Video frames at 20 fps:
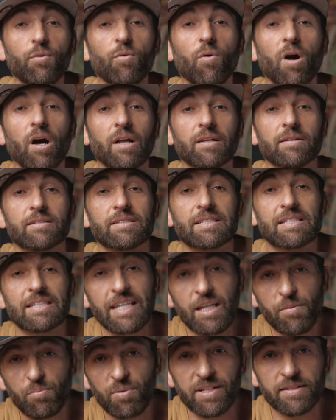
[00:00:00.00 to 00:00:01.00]
you want
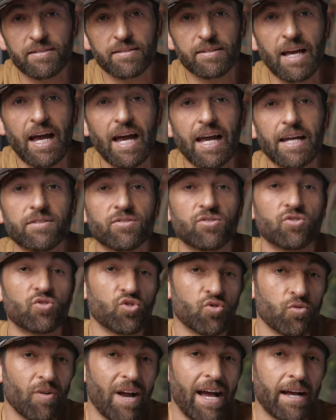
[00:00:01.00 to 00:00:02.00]
sleep insights,
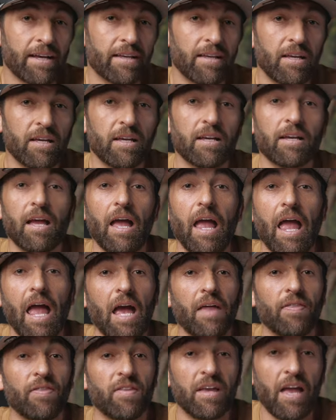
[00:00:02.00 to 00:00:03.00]
tracking,
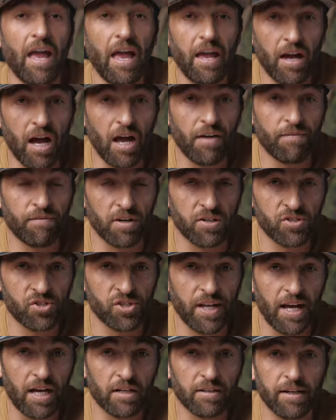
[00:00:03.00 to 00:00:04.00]
and the AI
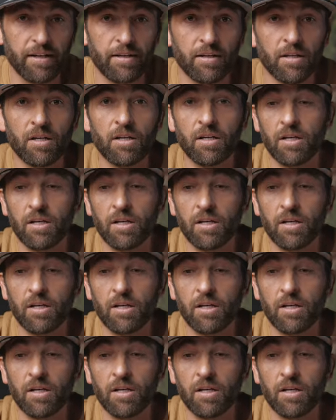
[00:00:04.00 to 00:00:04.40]
functionality,